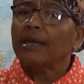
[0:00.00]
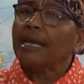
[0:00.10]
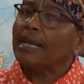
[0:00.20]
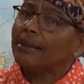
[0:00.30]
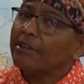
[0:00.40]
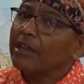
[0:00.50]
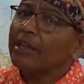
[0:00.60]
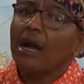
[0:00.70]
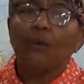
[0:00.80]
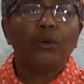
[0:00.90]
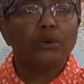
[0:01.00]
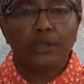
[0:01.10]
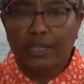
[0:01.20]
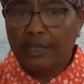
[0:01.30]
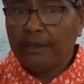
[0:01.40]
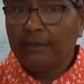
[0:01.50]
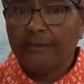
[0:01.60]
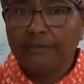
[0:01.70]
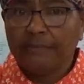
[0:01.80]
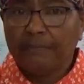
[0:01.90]
Can I tell y'all will kill?
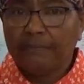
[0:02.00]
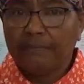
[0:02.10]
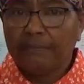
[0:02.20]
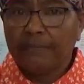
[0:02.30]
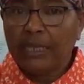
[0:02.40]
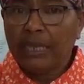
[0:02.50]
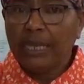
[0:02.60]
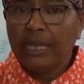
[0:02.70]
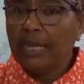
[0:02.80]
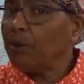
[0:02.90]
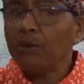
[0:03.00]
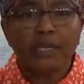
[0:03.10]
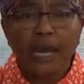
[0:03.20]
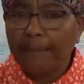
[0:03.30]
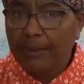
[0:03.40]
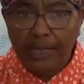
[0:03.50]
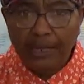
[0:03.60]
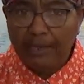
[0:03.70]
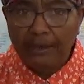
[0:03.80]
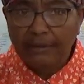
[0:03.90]
He will not pity
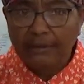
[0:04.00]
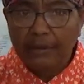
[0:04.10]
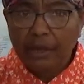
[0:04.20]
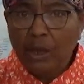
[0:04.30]
us.